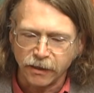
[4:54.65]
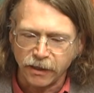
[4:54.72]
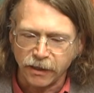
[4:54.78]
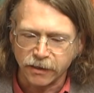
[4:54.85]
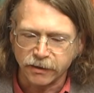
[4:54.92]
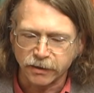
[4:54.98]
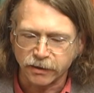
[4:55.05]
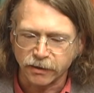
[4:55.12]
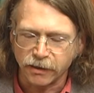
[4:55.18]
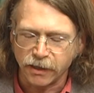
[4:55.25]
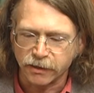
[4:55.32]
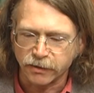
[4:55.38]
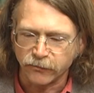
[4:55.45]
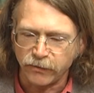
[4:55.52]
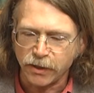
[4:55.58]
his,
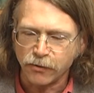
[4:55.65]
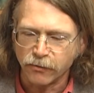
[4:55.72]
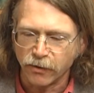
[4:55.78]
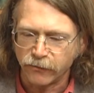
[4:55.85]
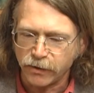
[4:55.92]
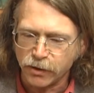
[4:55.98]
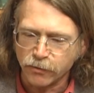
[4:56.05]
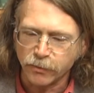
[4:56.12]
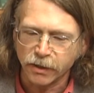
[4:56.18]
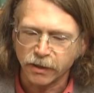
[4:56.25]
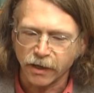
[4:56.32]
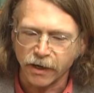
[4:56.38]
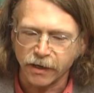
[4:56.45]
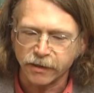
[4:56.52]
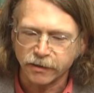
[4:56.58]
his view of
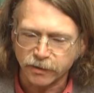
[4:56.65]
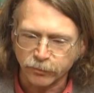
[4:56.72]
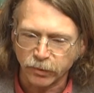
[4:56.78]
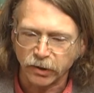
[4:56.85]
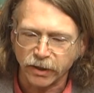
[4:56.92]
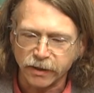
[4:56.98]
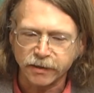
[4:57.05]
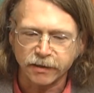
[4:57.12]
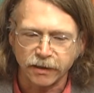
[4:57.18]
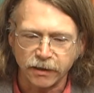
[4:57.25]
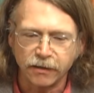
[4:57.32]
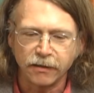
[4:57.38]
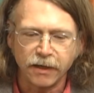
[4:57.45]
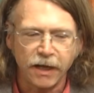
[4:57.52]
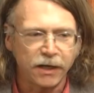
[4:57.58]
humankind's place
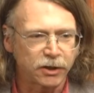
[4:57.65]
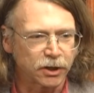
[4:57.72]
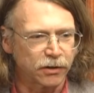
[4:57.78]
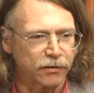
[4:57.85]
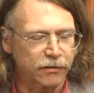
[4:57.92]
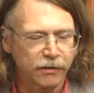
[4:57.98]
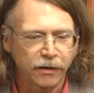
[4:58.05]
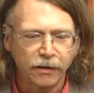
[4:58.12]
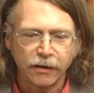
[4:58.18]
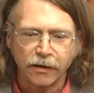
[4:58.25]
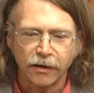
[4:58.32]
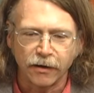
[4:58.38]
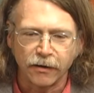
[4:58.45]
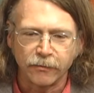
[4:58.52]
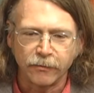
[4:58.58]
in nature
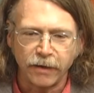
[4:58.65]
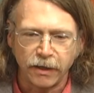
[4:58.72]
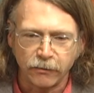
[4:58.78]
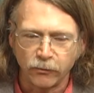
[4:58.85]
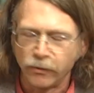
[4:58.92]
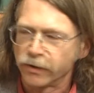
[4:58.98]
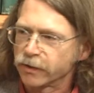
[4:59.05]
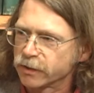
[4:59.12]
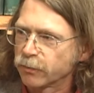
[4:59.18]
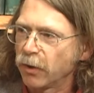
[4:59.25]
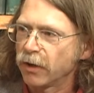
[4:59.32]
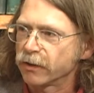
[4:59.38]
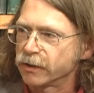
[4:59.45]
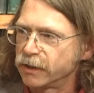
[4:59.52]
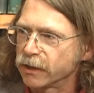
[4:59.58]
um, with his
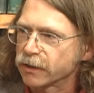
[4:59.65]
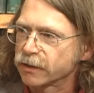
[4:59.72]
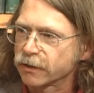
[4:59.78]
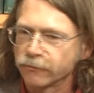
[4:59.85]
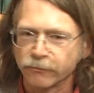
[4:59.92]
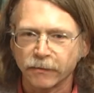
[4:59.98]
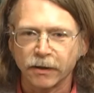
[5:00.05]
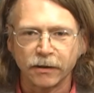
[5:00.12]
politics.